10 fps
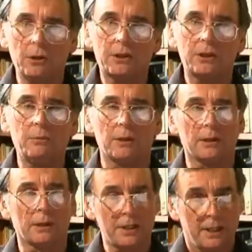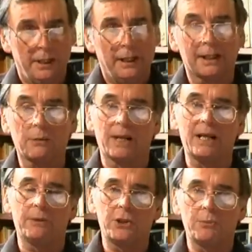look at the world and the way
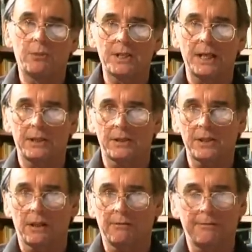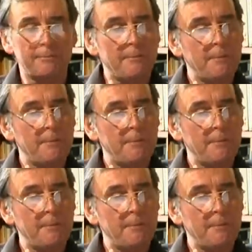in which you present yourself.